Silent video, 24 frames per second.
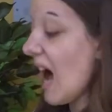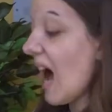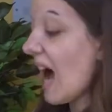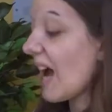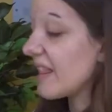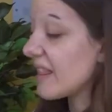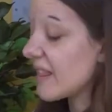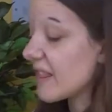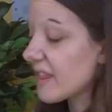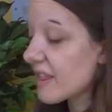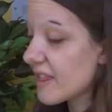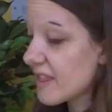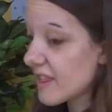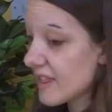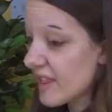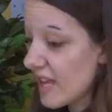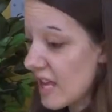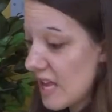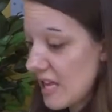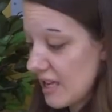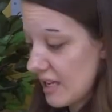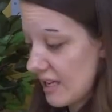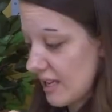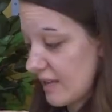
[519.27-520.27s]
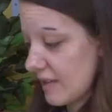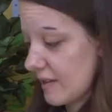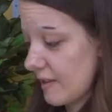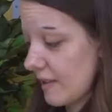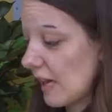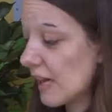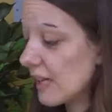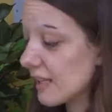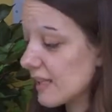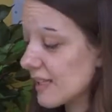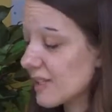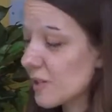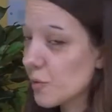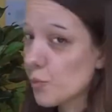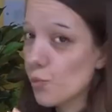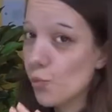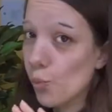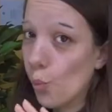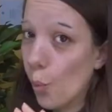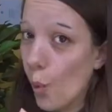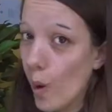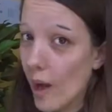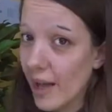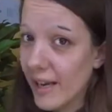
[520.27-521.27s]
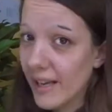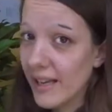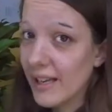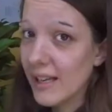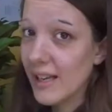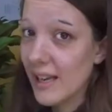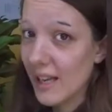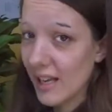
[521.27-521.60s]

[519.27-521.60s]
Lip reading: I think that's what it